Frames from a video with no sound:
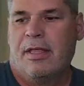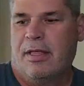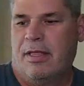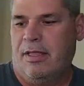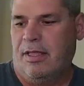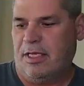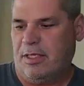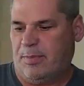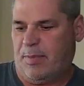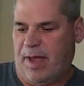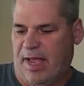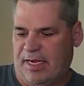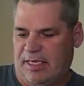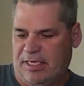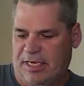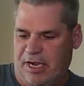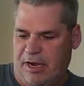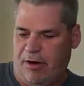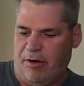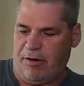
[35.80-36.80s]
this
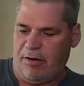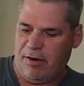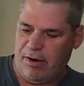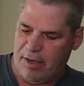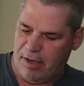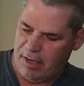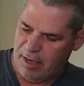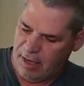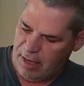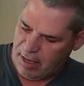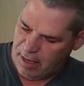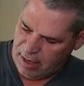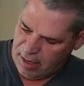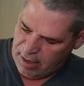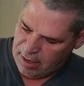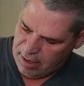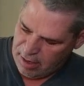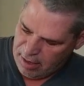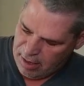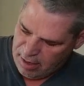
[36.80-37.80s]
box here.
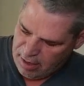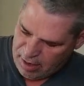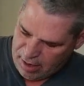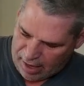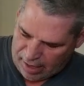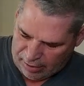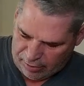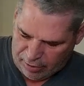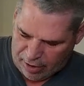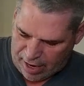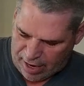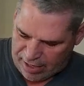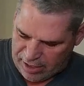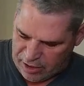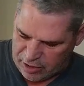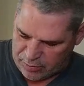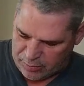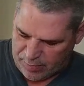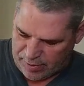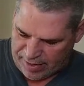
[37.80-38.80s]
I don't know how
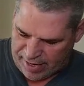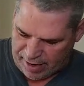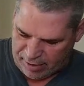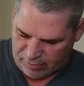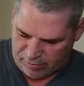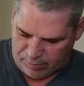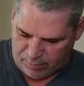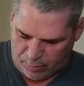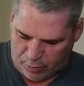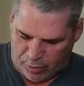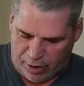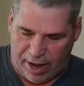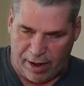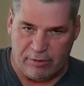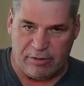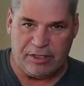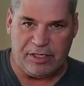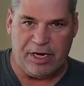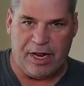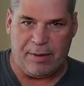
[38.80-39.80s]
you
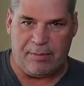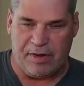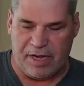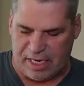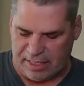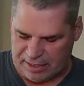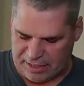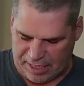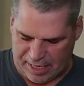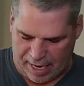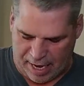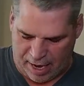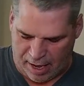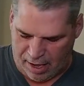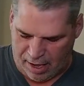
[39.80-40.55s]
pronounce it. I'm guessing